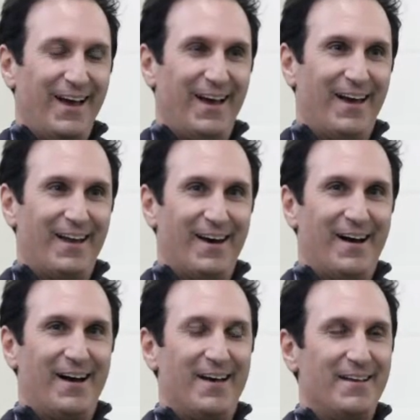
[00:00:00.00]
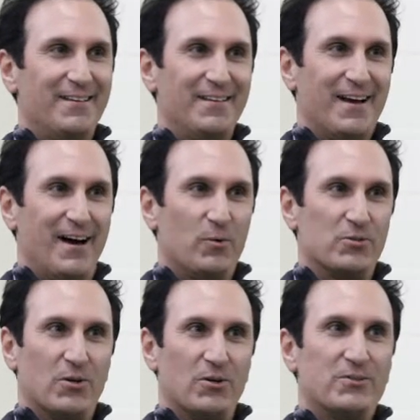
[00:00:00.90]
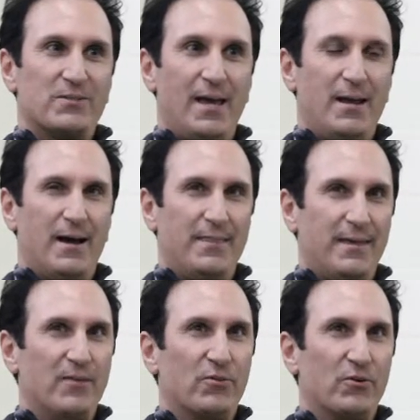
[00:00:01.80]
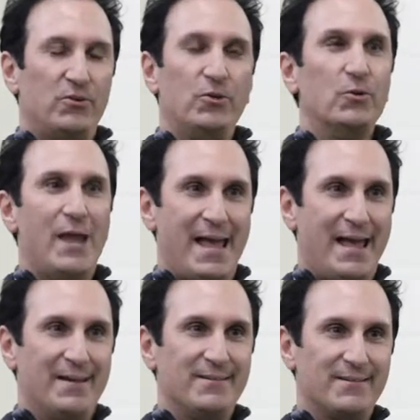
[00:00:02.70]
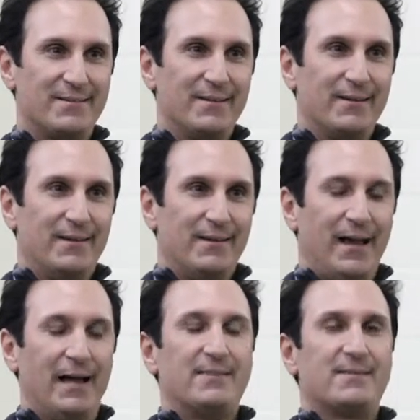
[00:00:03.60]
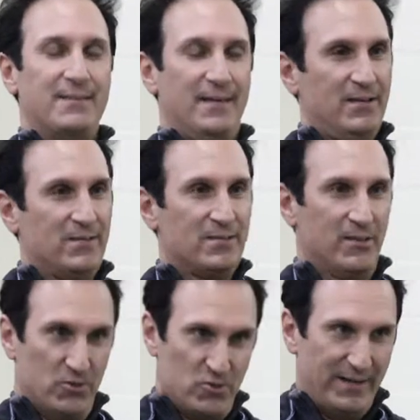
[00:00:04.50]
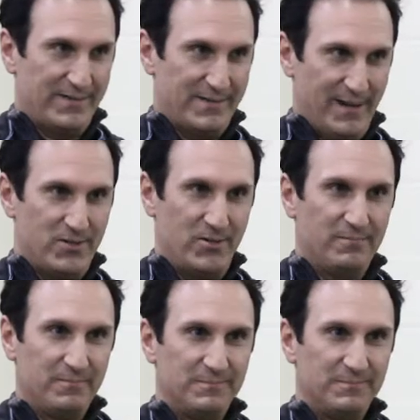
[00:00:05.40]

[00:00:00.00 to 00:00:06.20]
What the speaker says: And I was on set, I think, for 2 days at the scenes in the train station.